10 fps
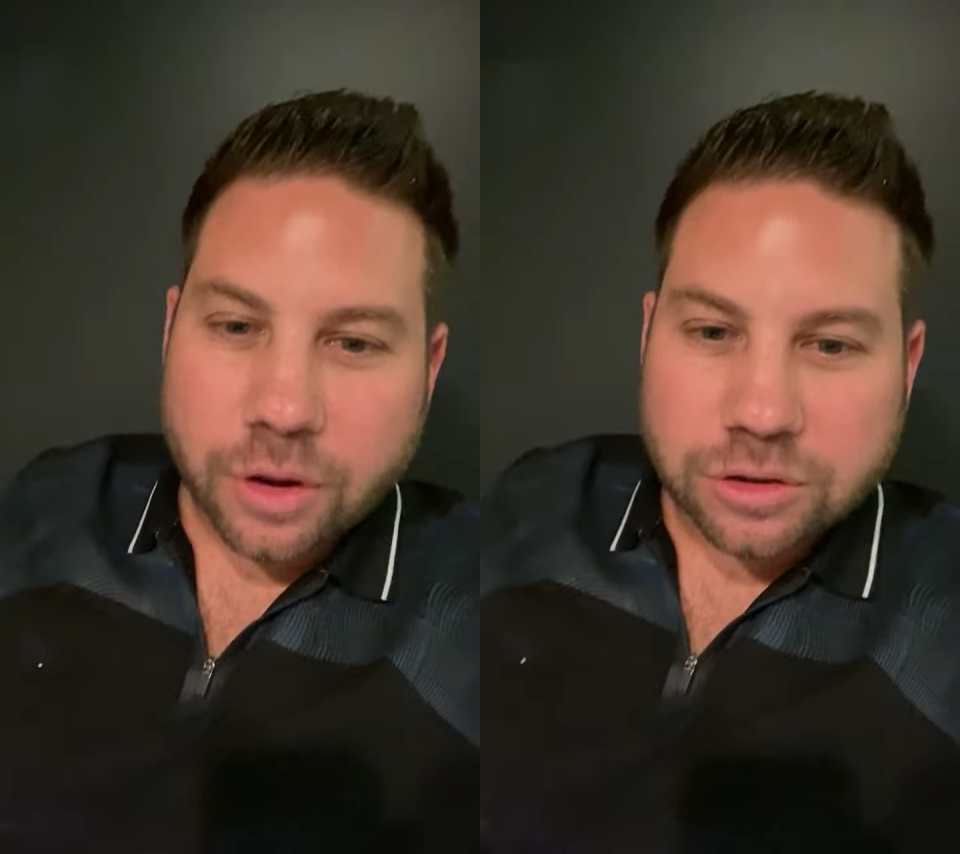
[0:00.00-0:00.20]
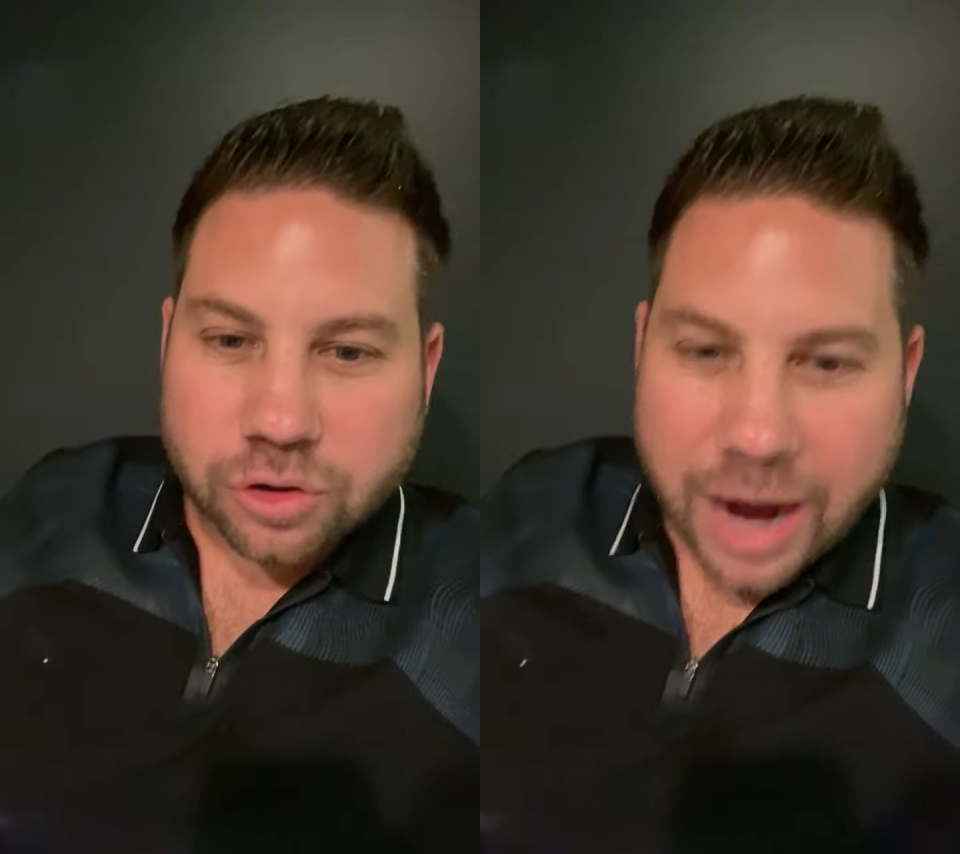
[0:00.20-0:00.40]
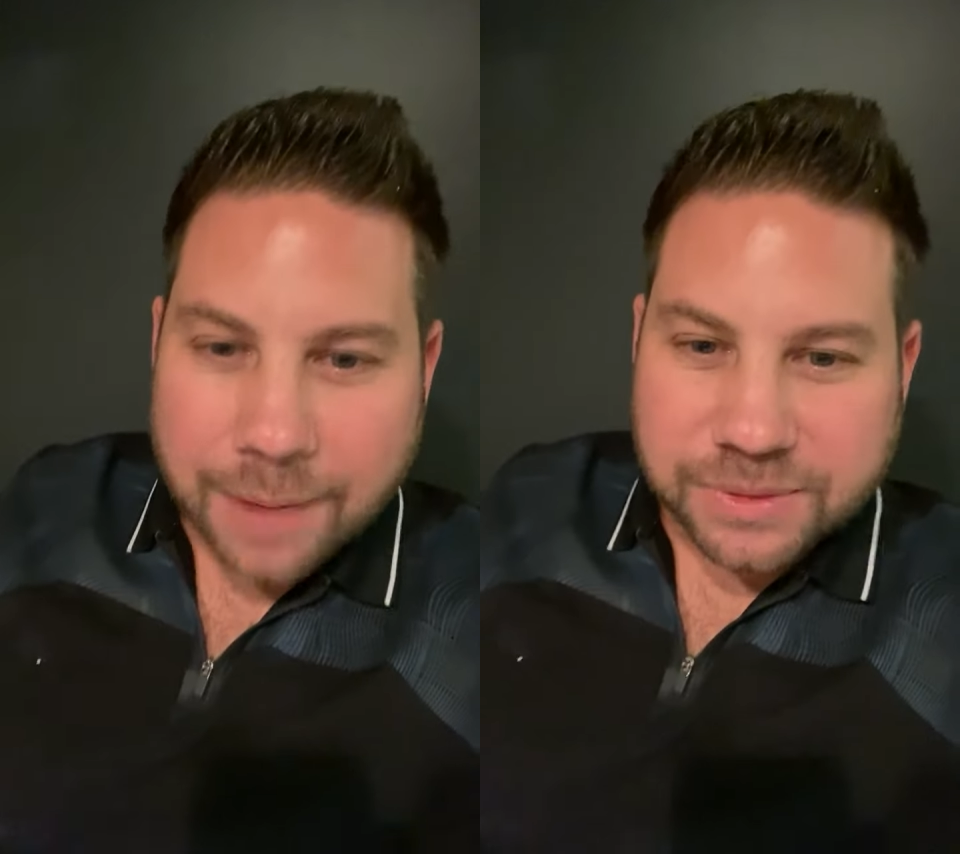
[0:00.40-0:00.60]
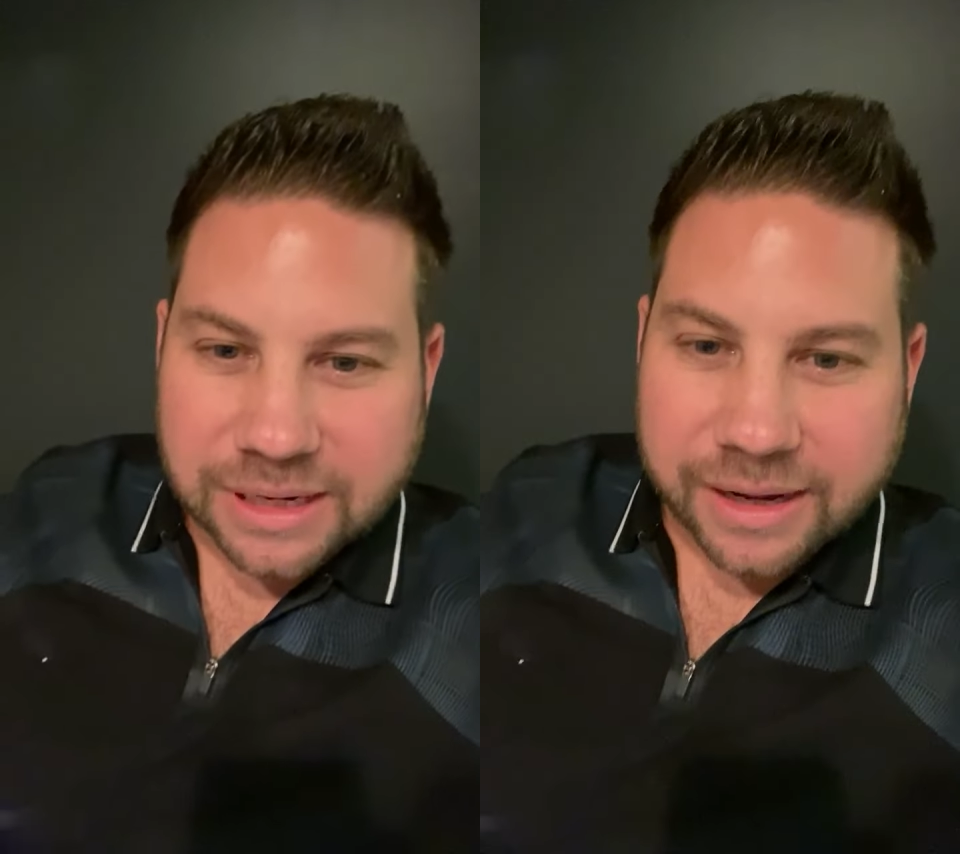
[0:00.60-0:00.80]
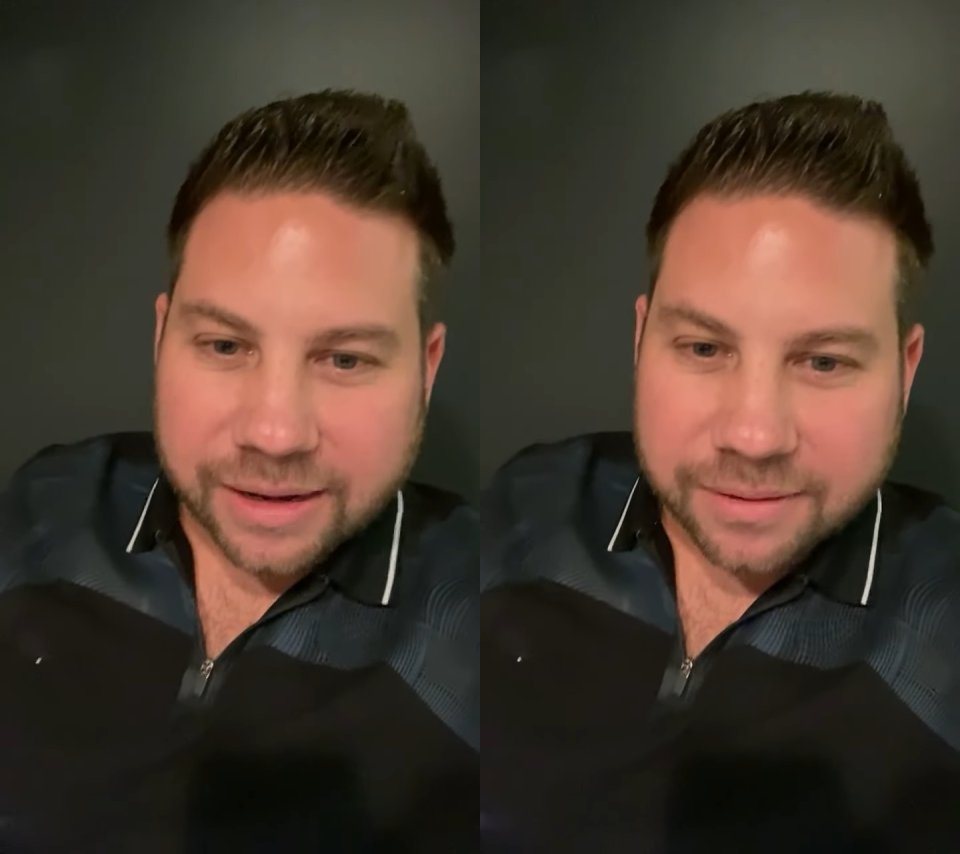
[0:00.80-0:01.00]
those
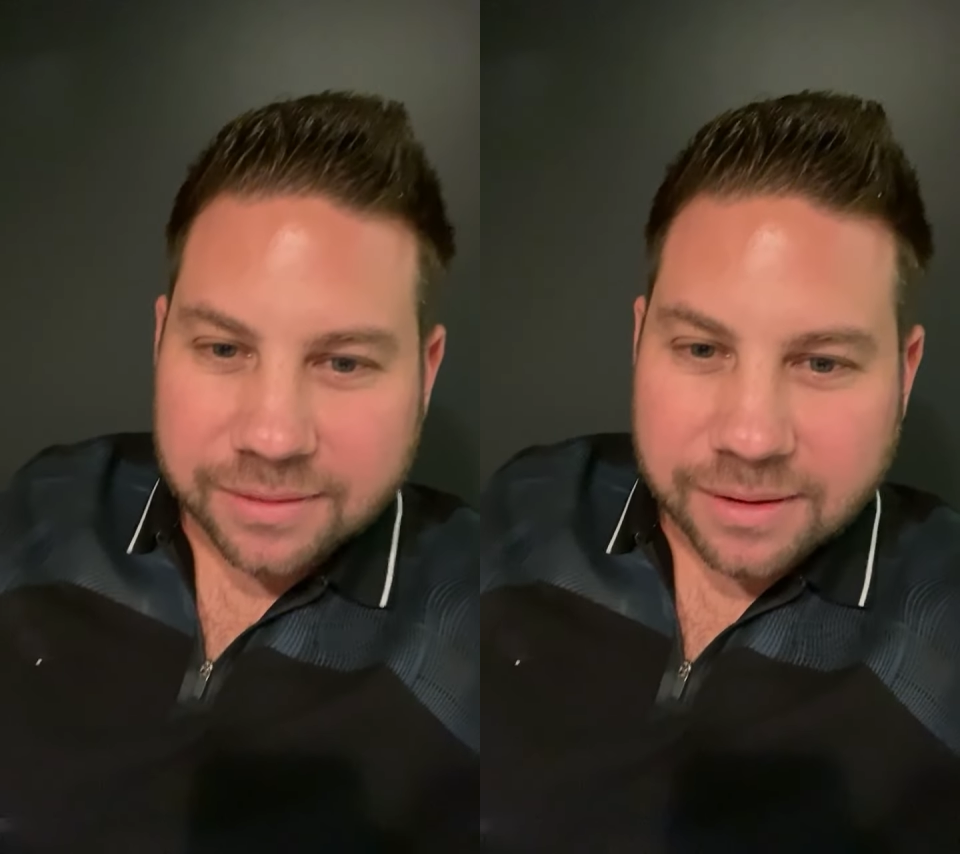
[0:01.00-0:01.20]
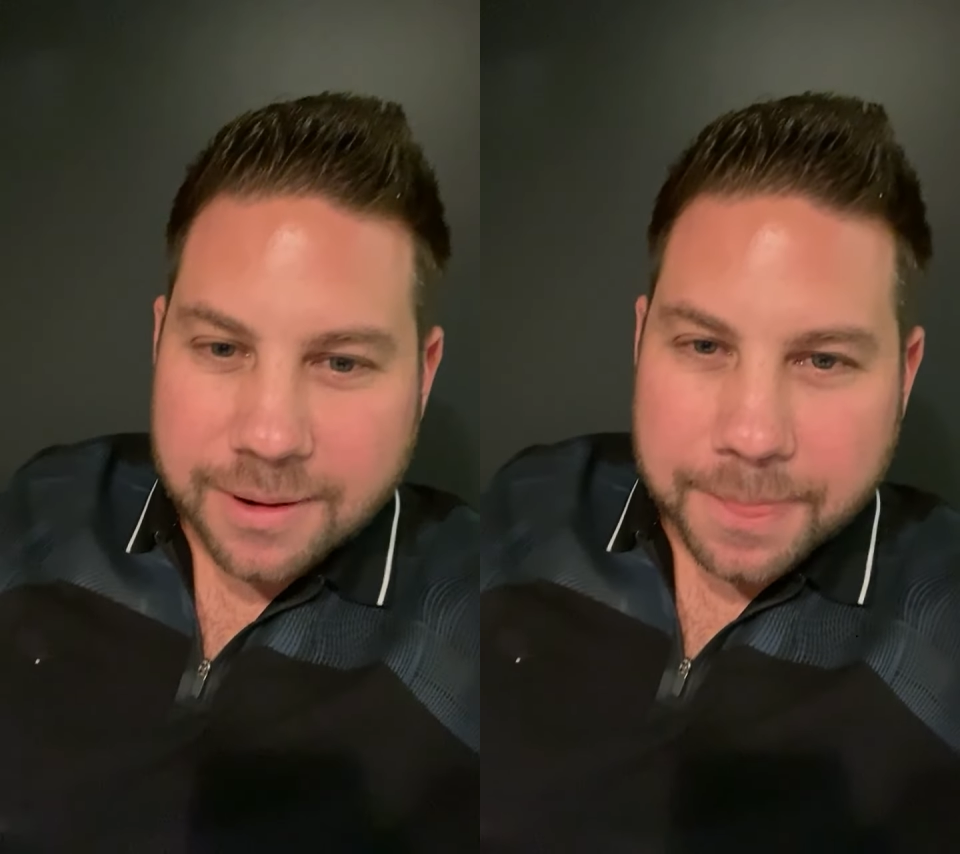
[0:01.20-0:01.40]
traps again.